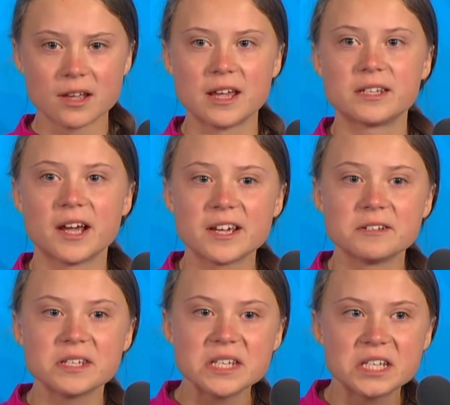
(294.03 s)
Entire
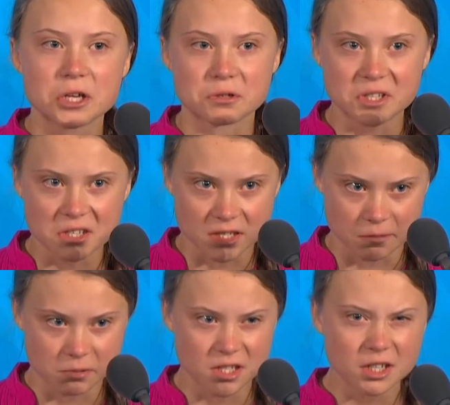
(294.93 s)

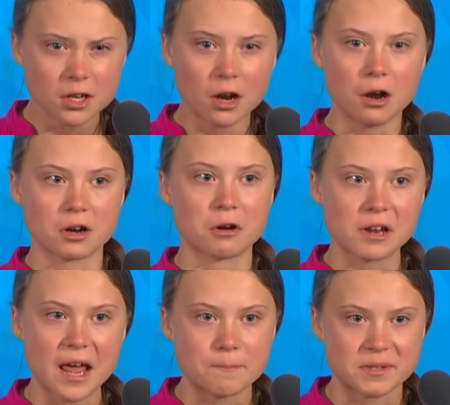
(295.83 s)
ecosystems are
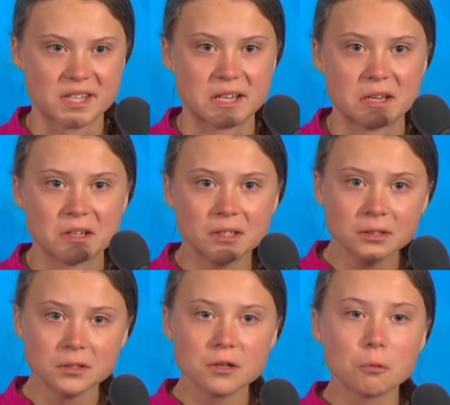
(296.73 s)
collapsing.
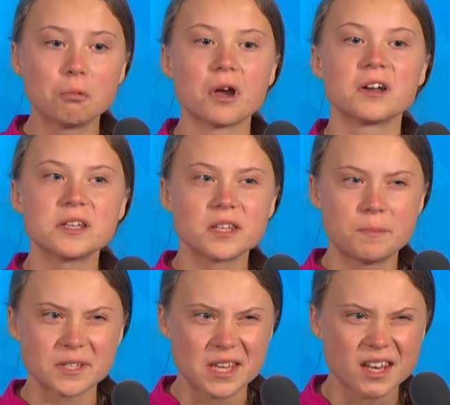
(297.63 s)
We are in the
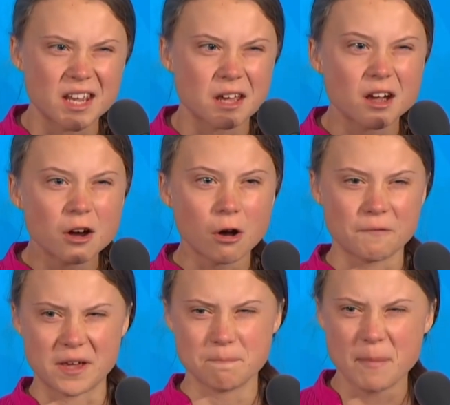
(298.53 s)
beginning
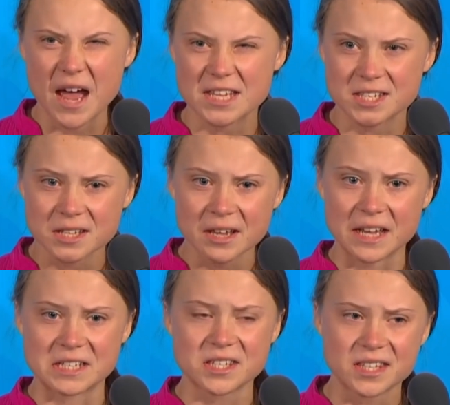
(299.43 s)
of a mass
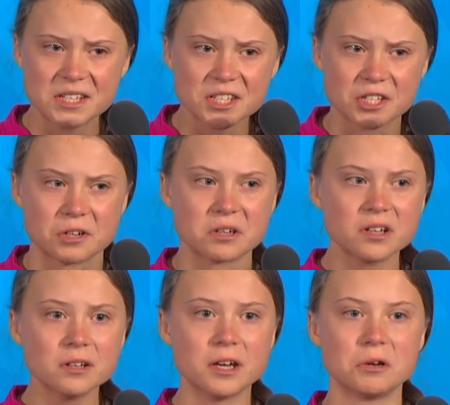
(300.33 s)
extinction,
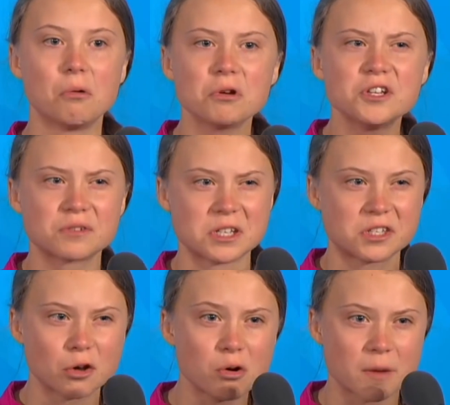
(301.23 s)
and all you can
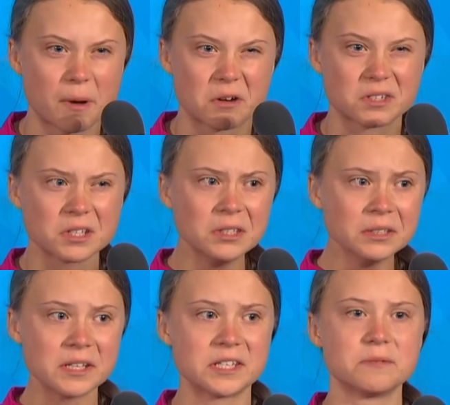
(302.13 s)
talk about
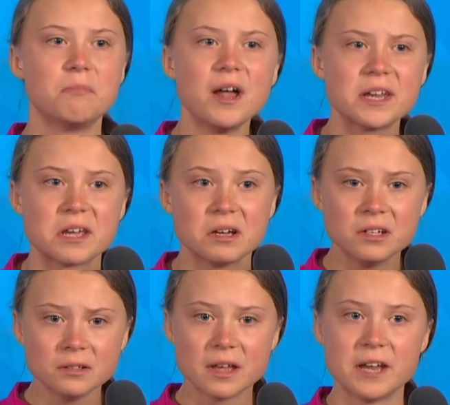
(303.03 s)
is money
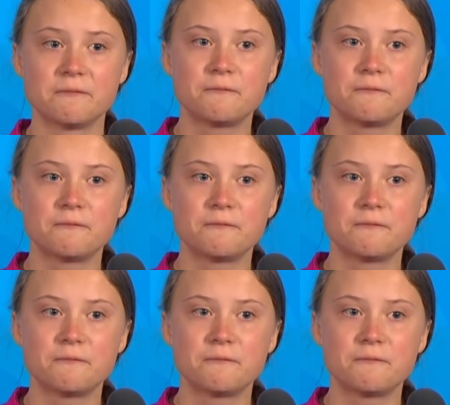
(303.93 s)
and